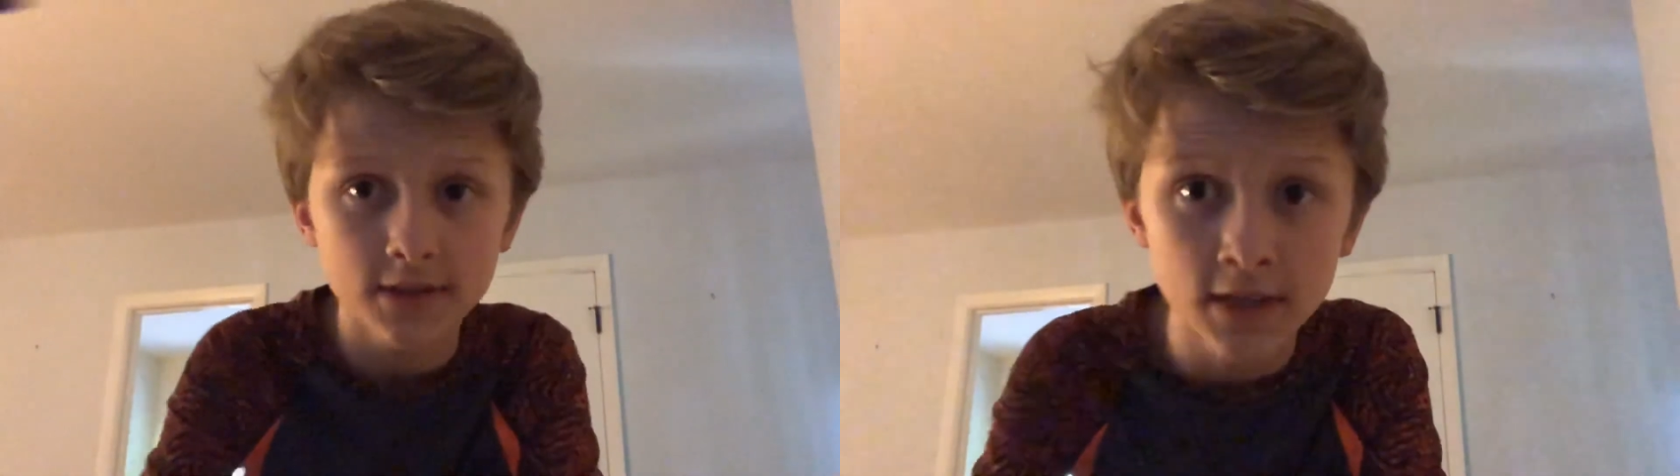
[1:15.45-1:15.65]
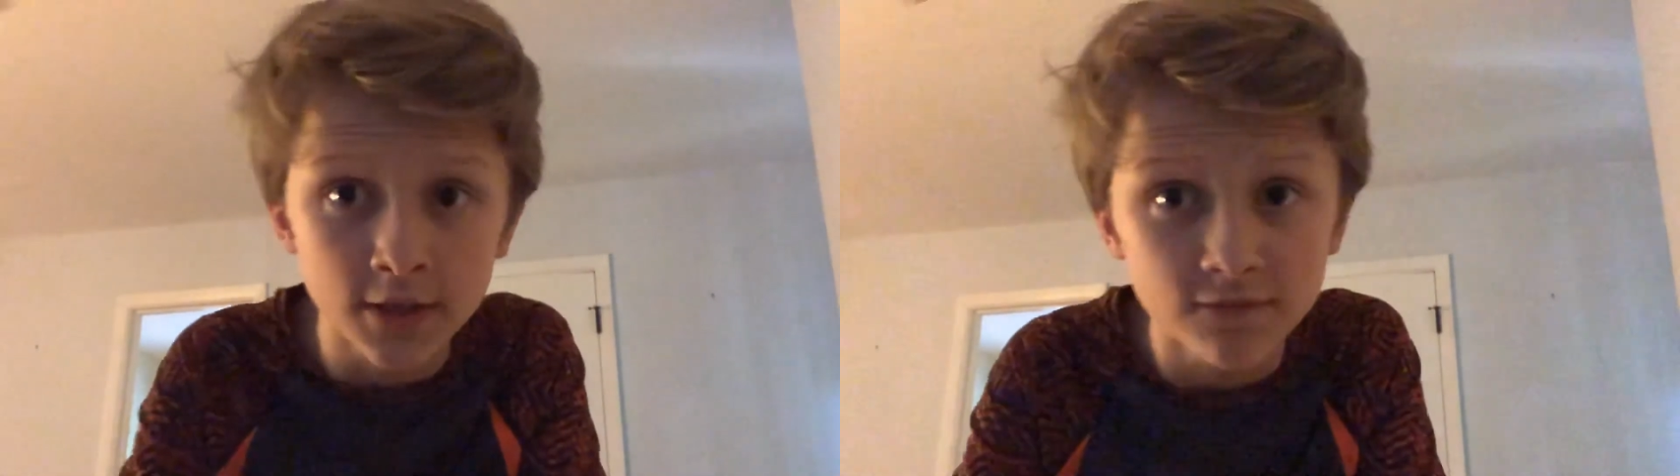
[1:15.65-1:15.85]

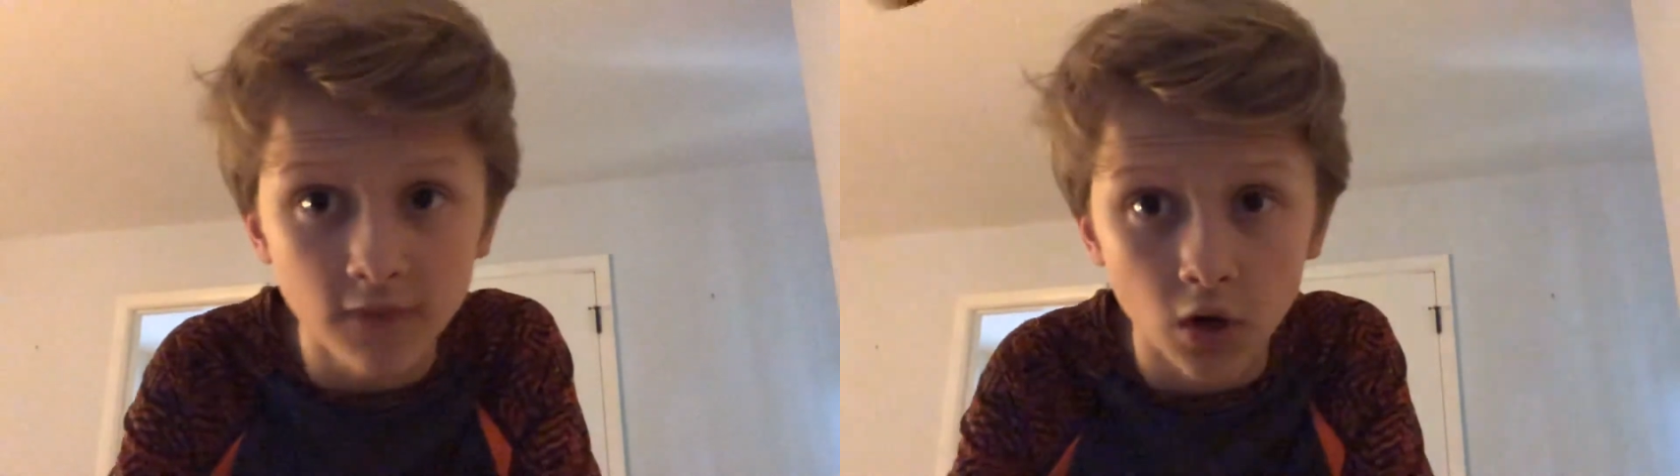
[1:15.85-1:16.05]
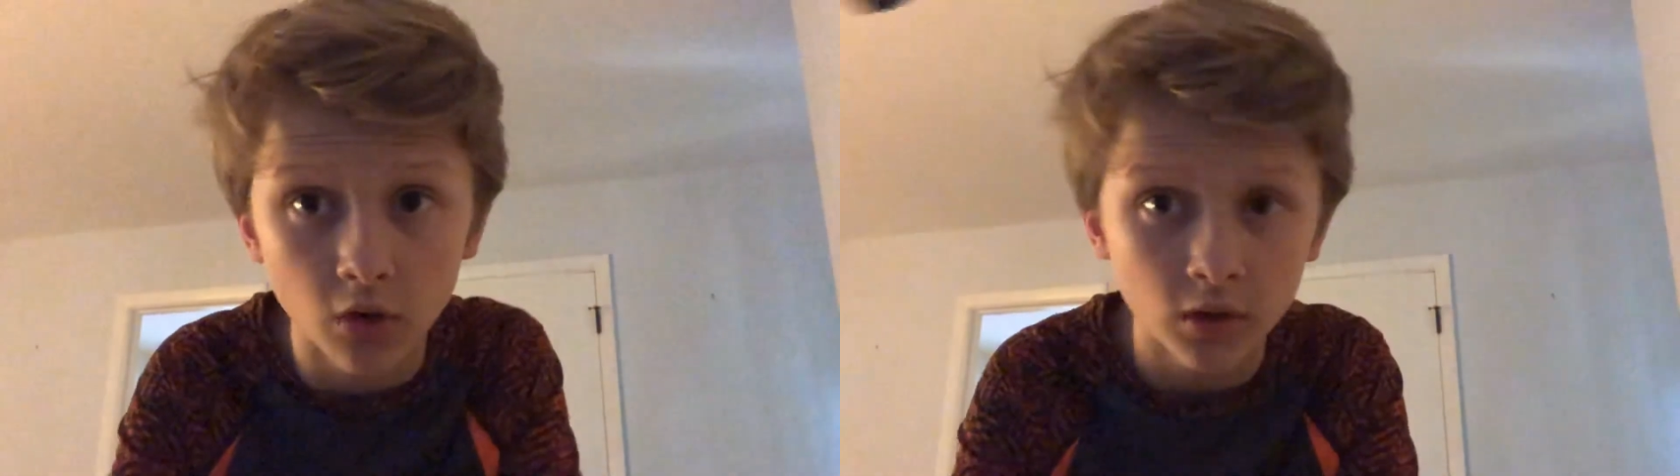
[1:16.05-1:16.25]
his
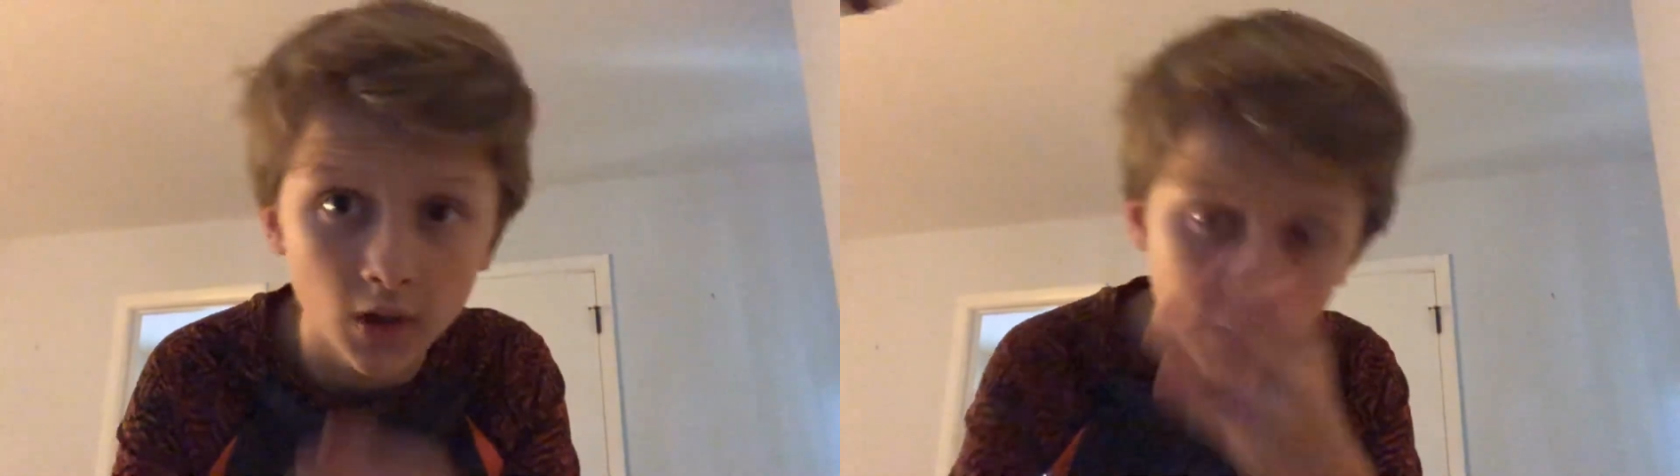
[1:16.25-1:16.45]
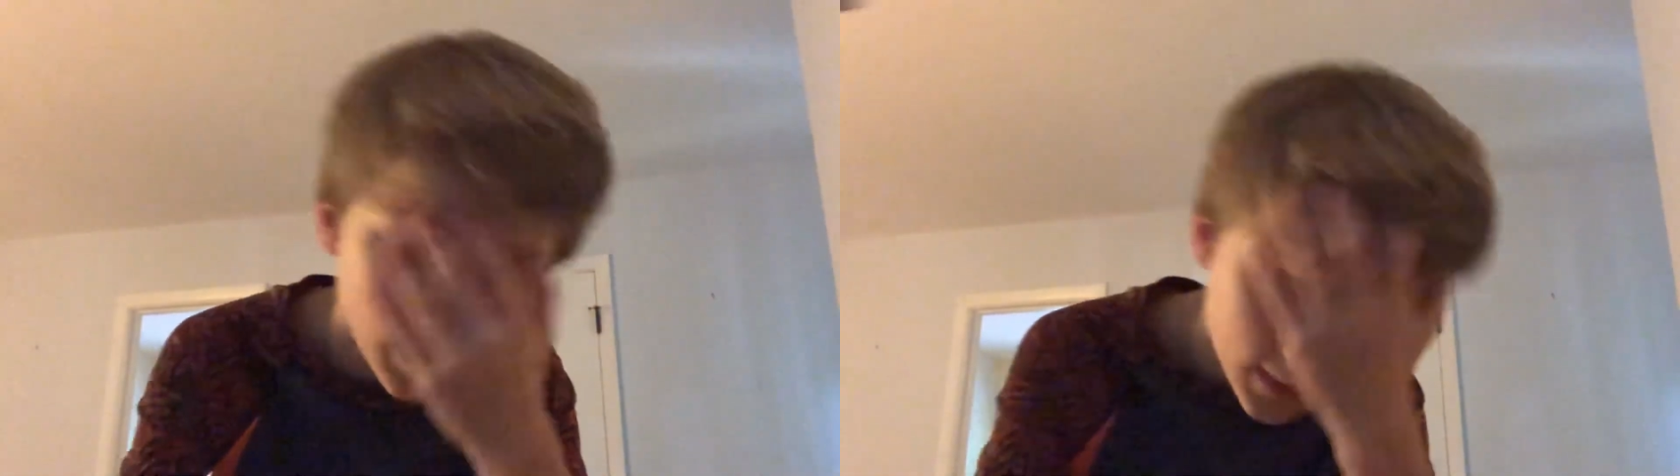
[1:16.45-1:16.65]
fault.
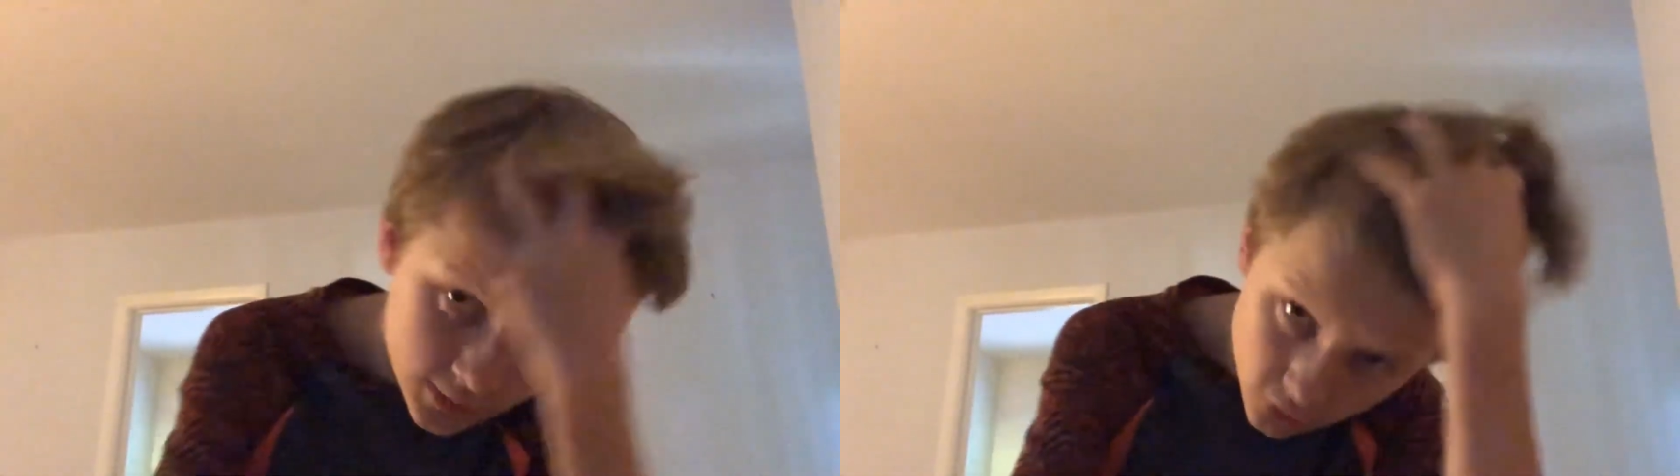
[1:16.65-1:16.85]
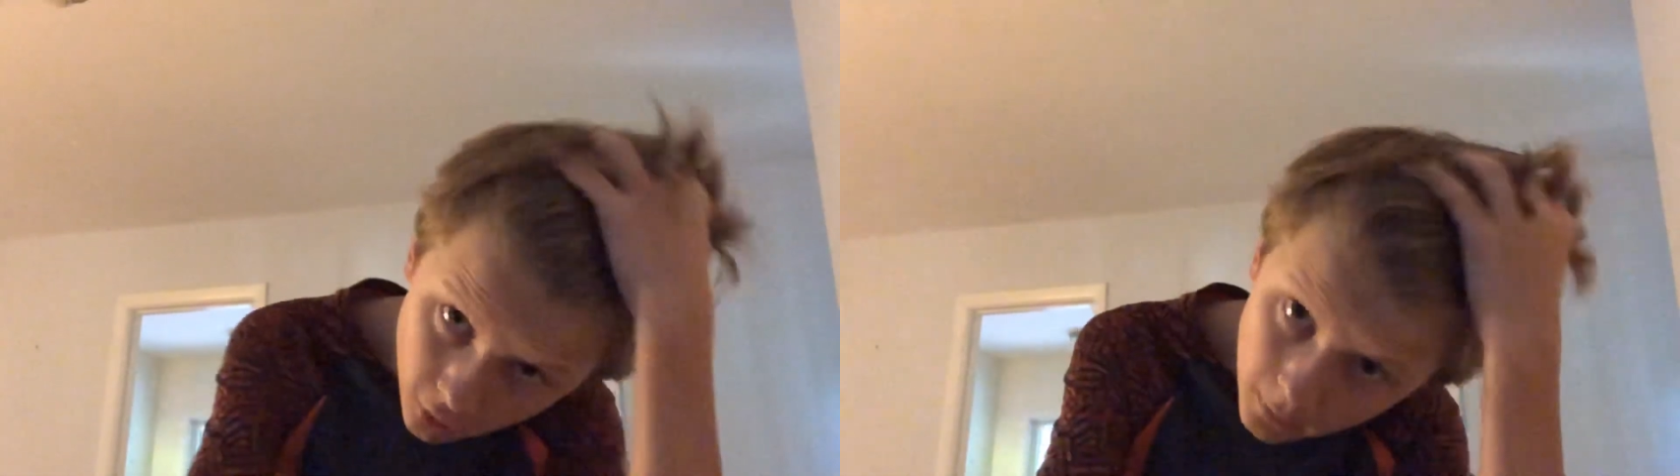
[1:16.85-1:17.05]
It's
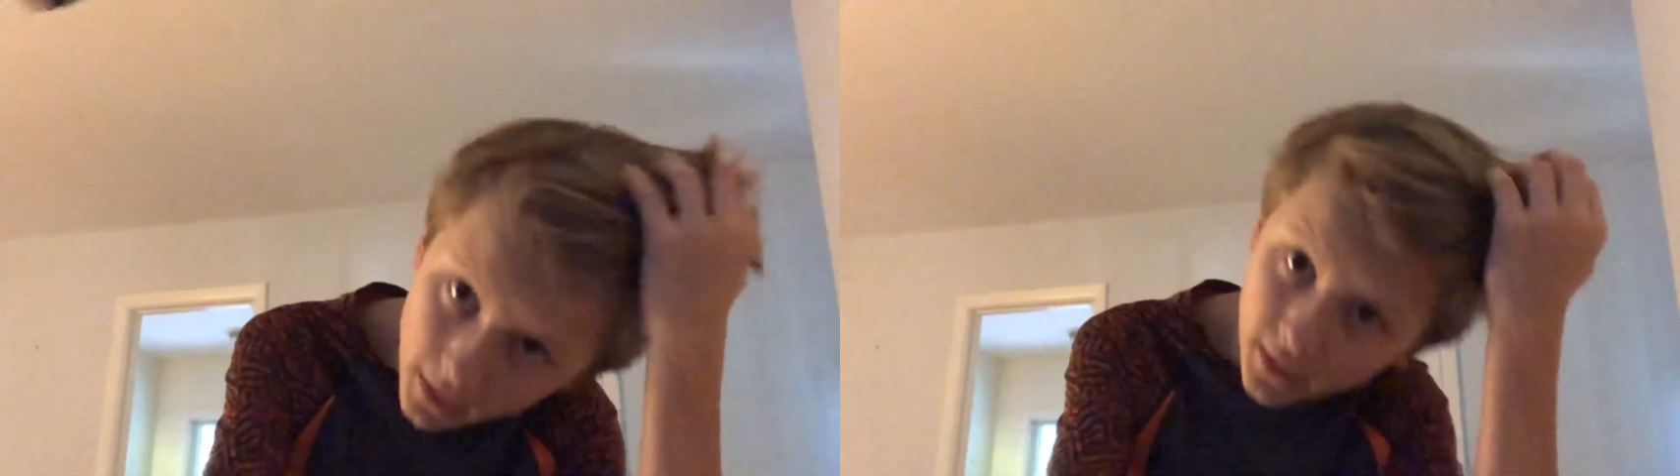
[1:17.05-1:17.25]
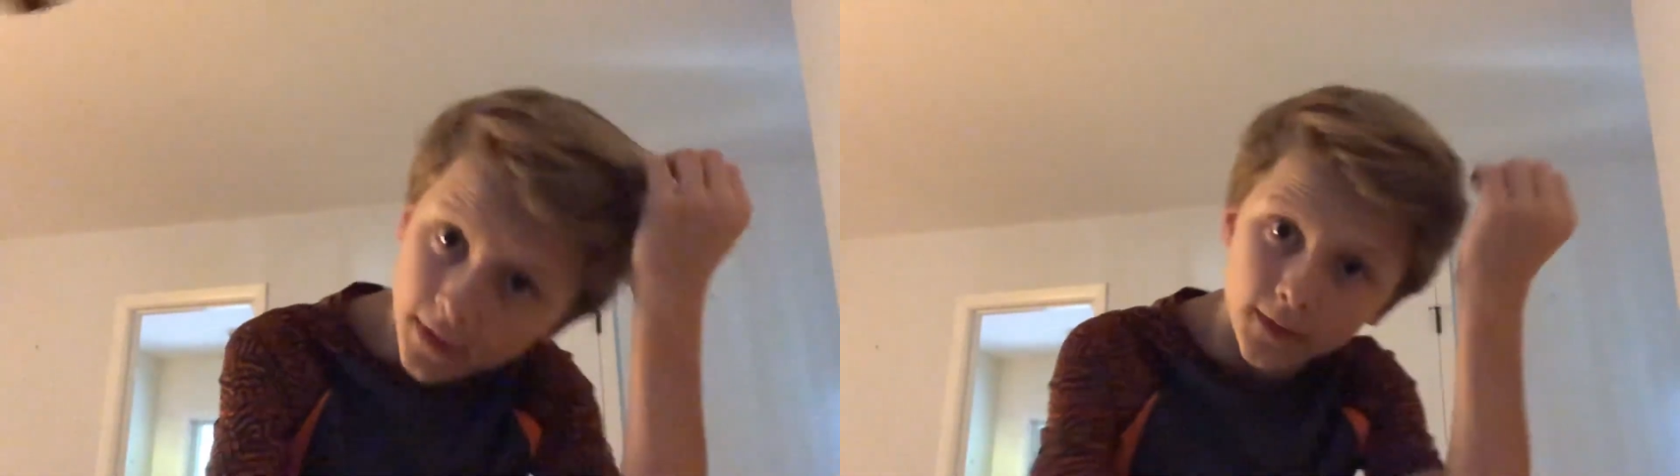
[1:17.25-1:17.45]
all
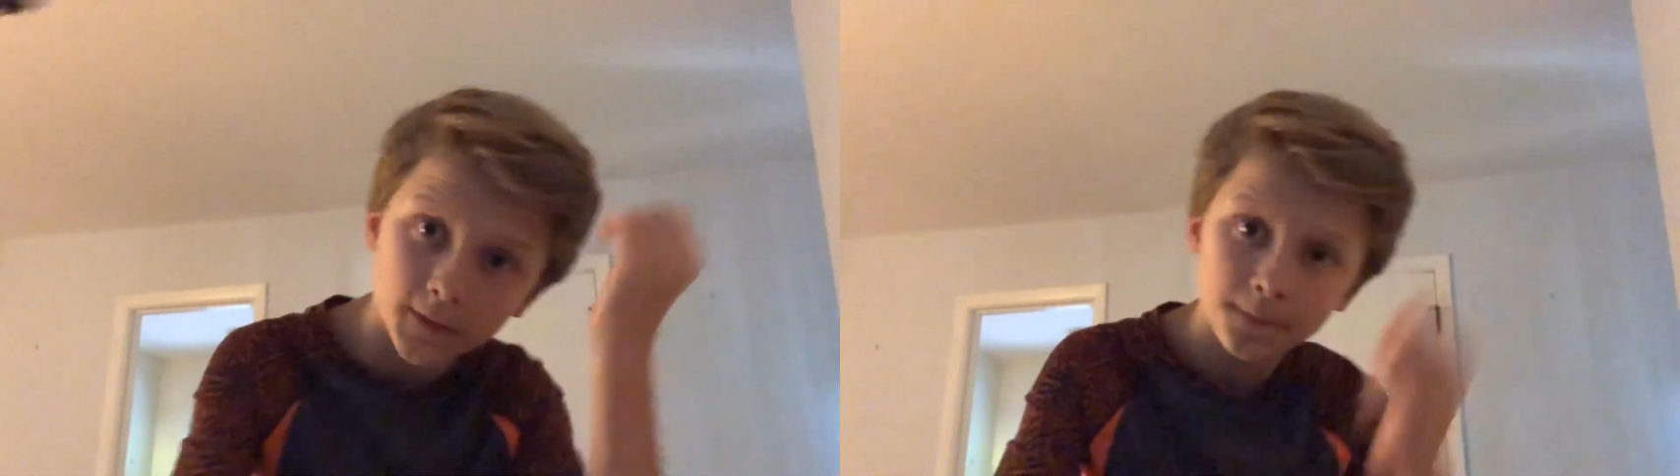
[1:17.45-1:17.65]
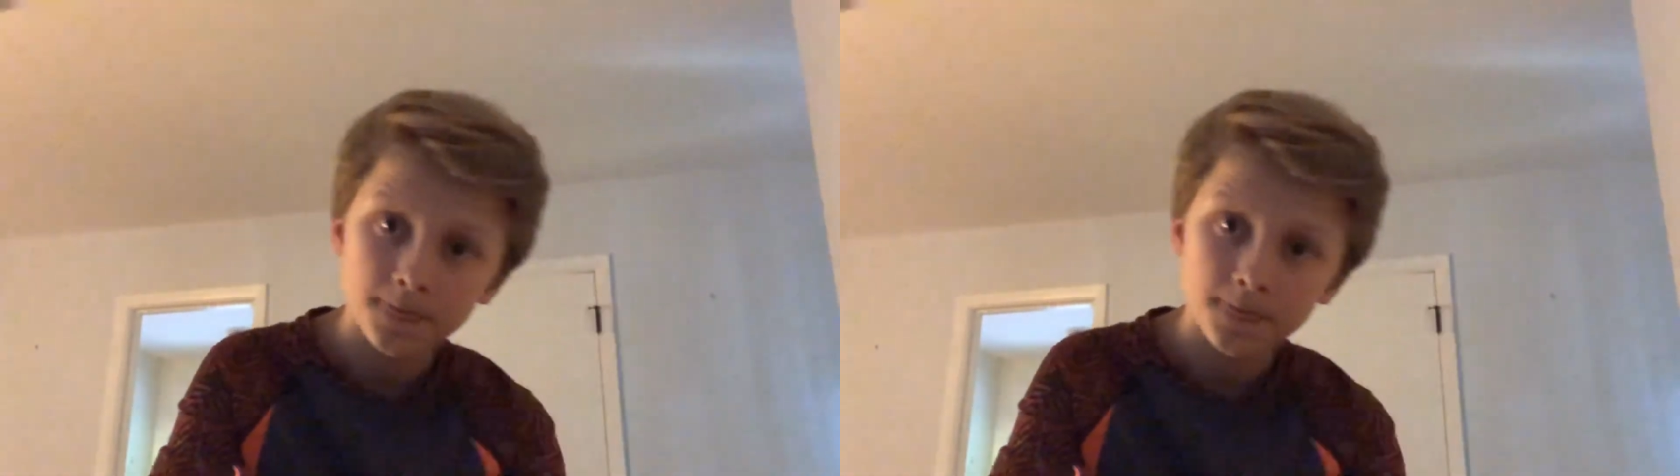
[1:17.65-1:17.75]
mine.